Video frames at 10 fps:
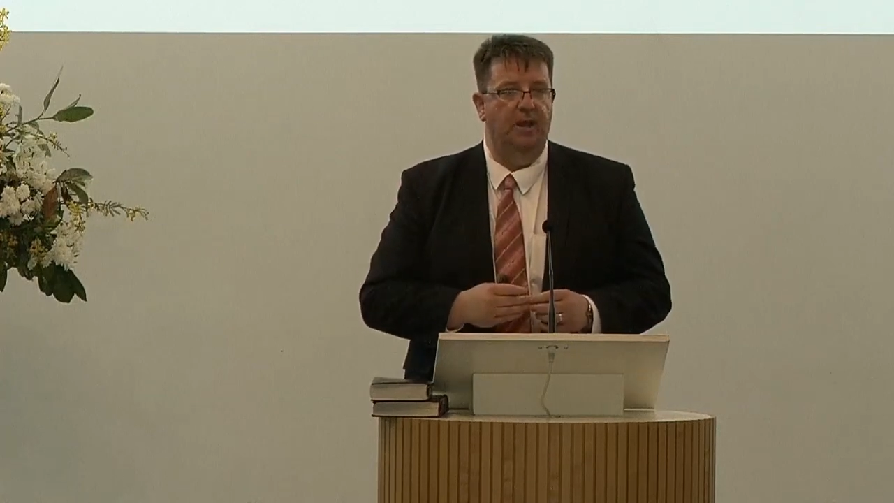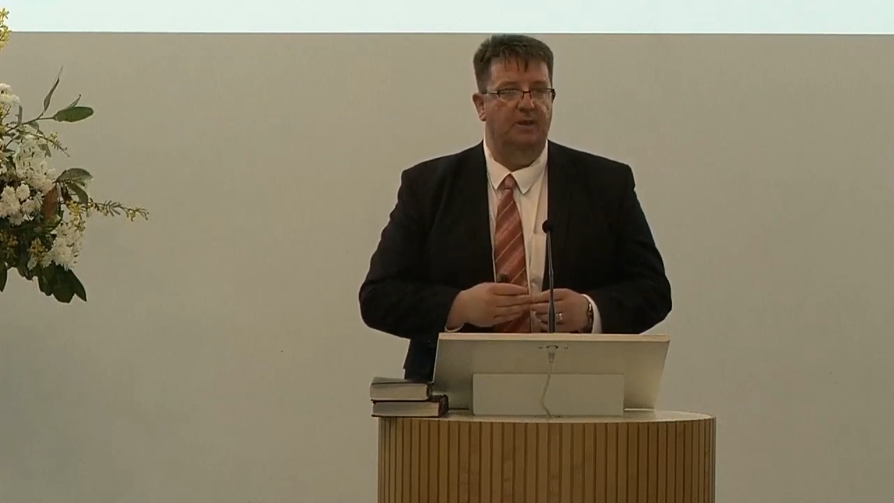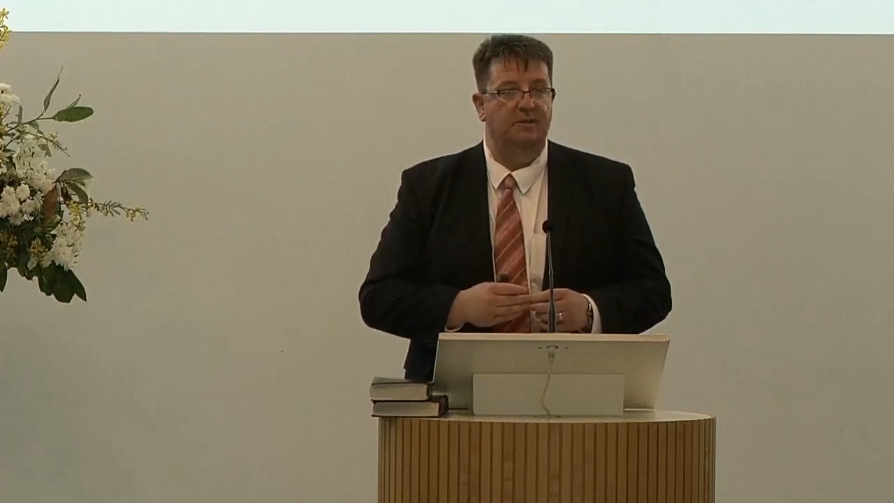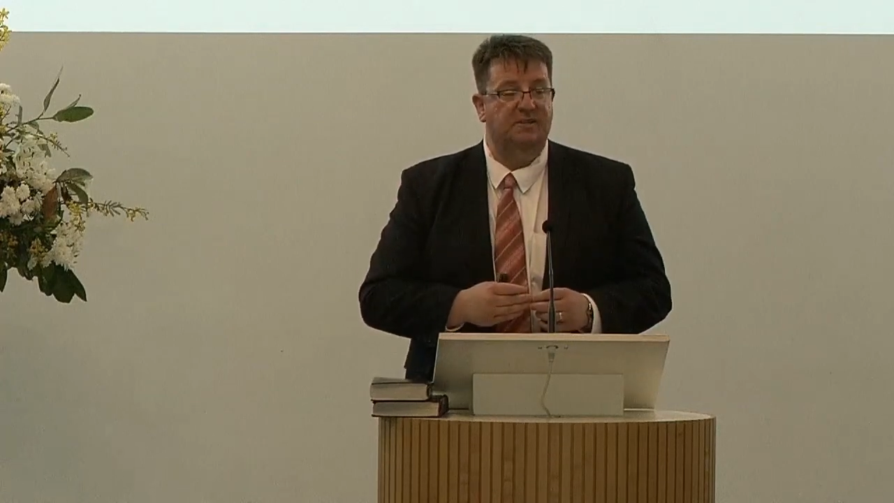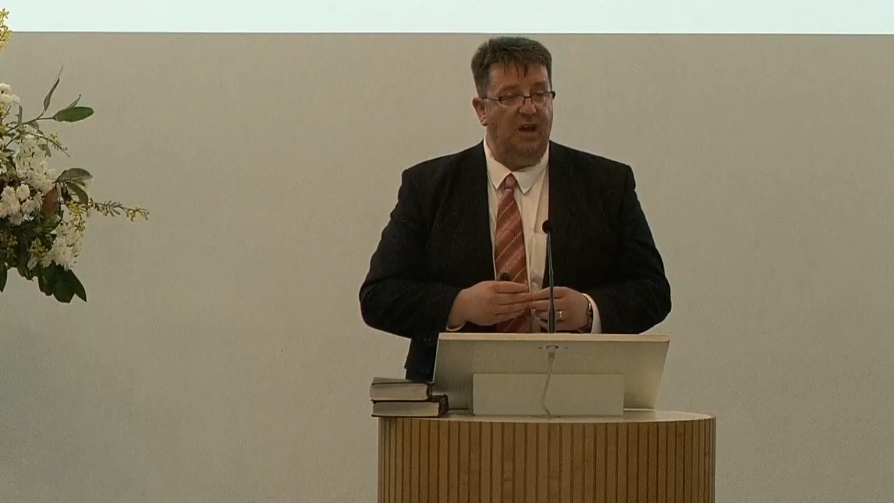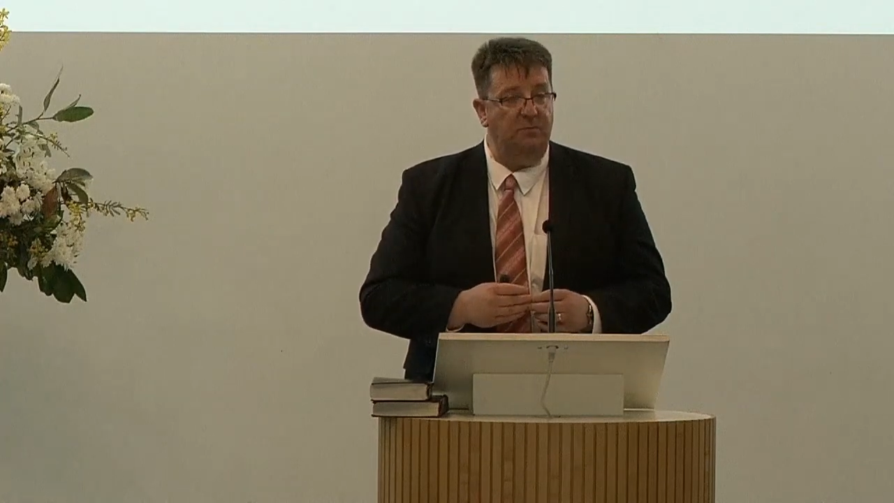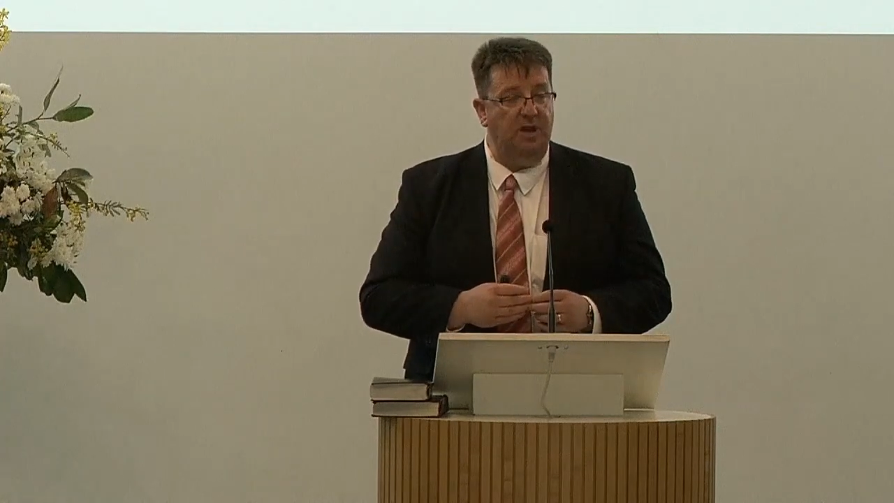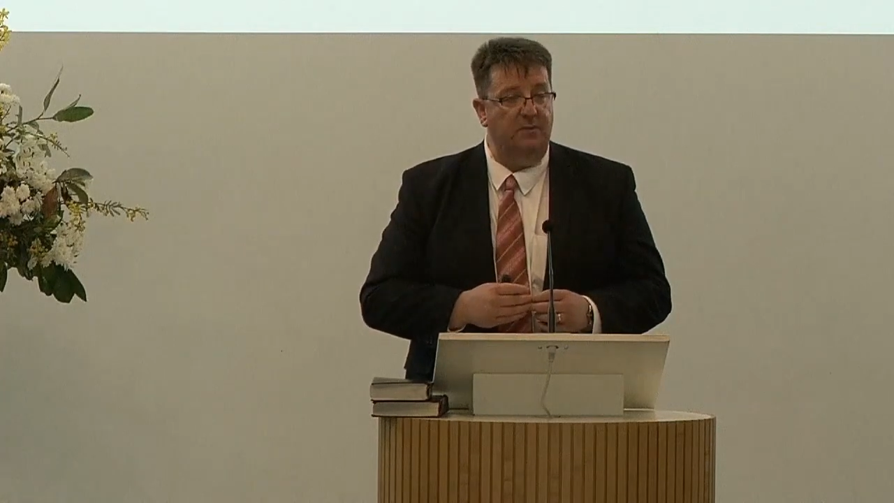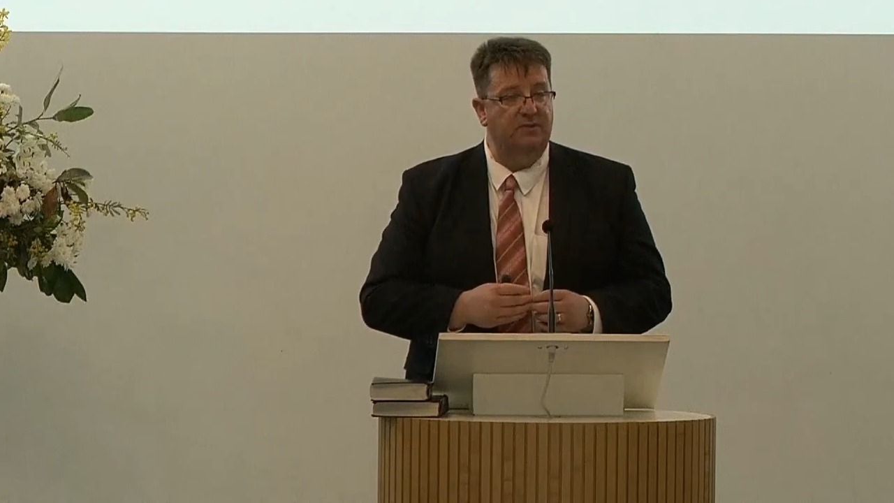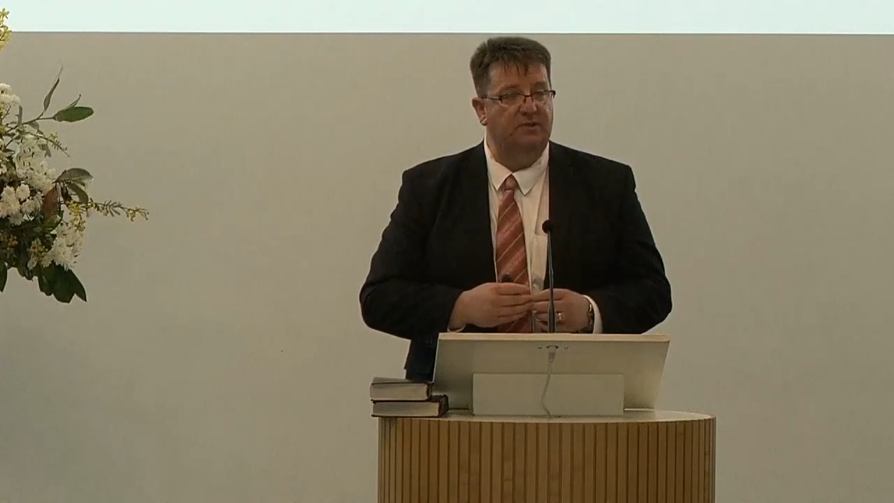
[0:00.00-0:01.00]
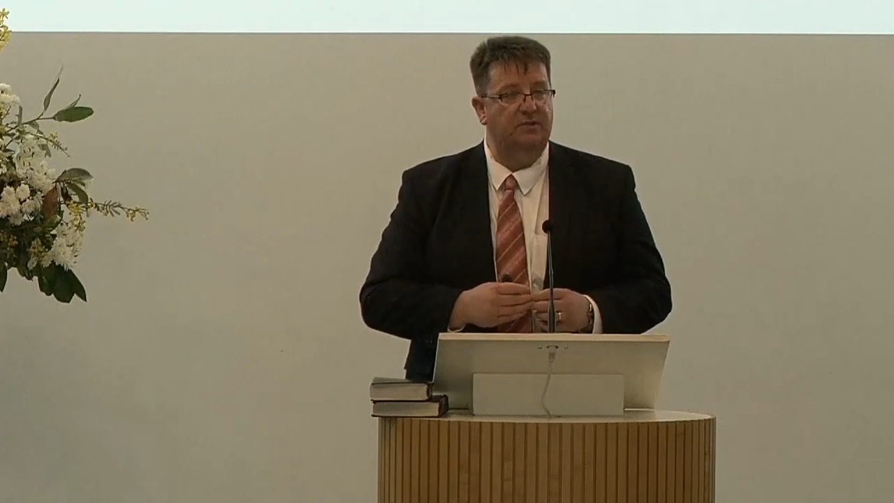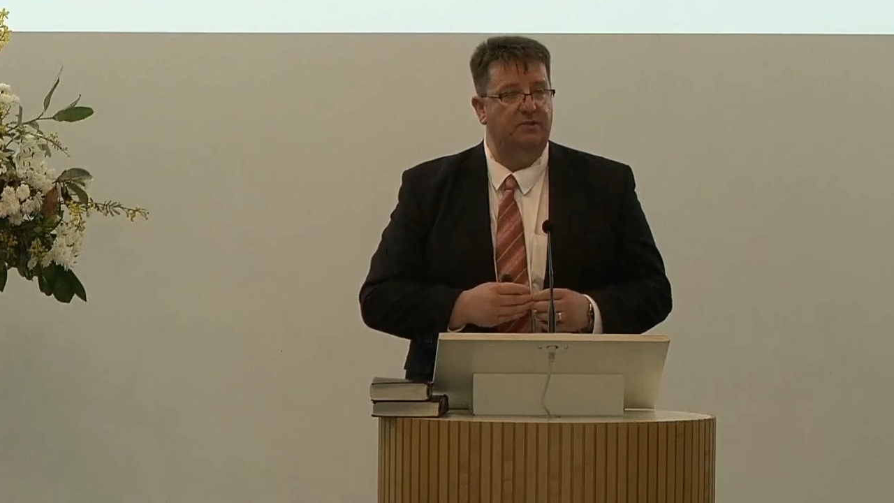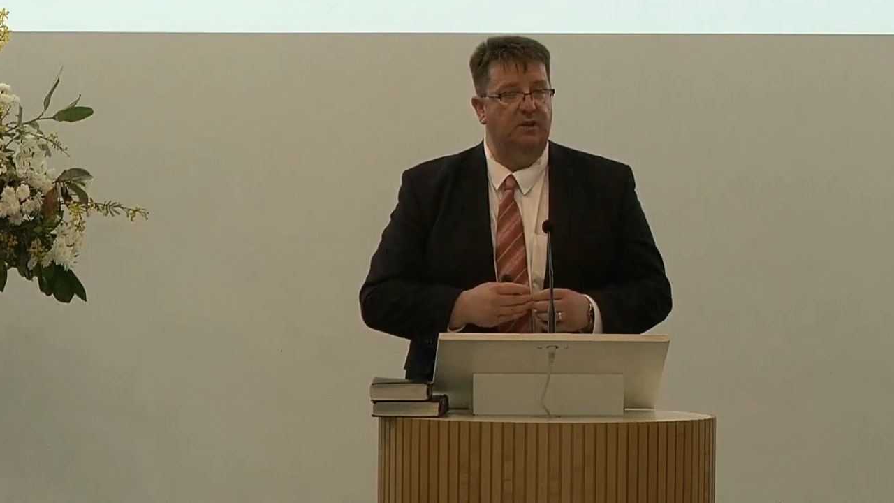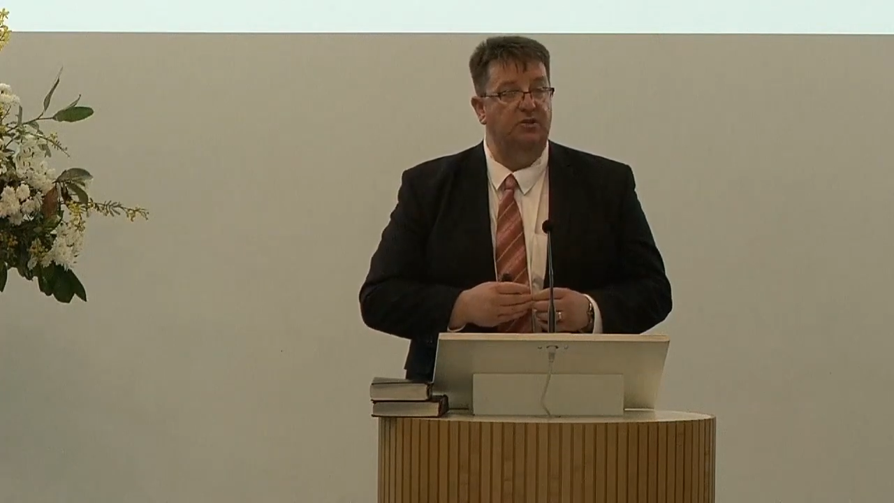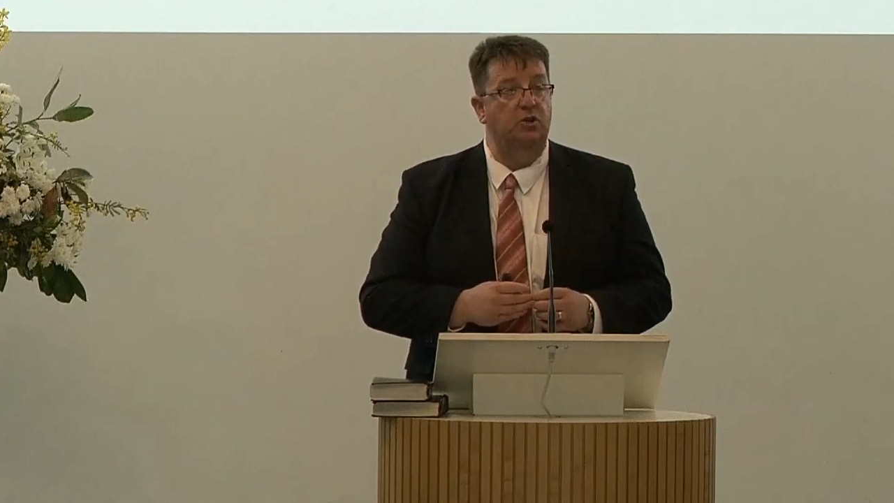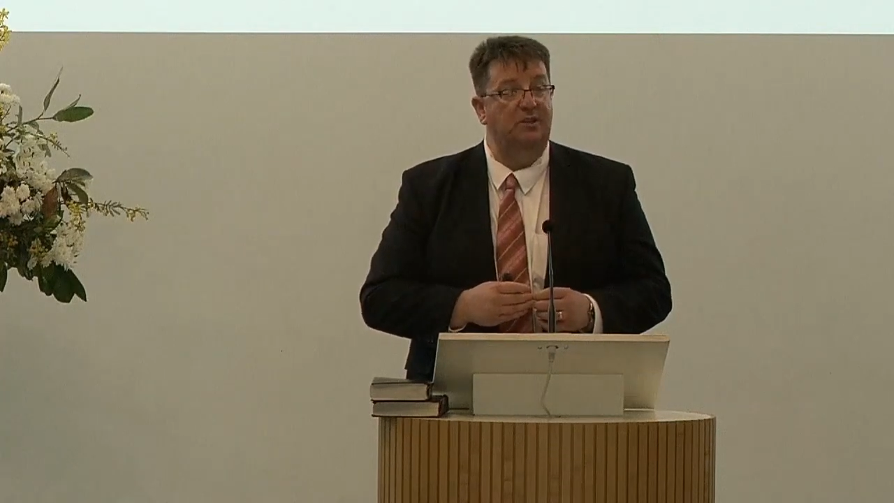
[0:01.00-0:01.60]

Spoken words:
sometimes it's not